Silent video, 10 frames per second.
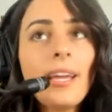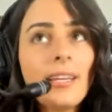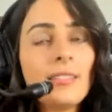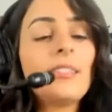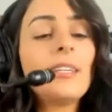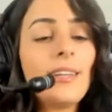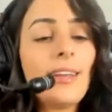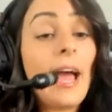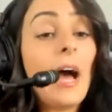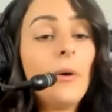I can see
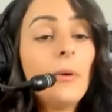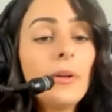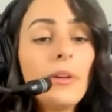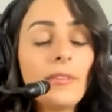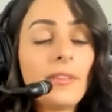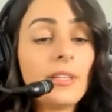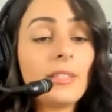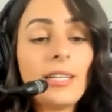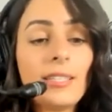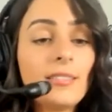now, the
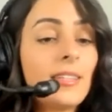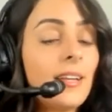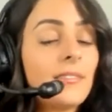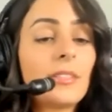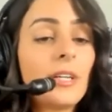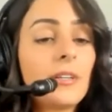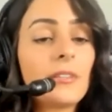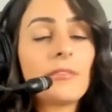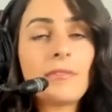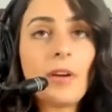lessons that I've learned
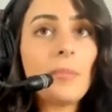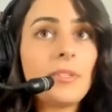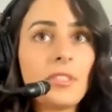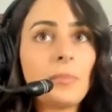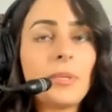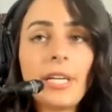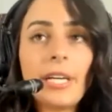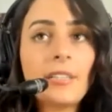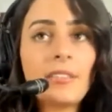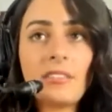from this
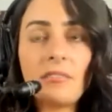experience.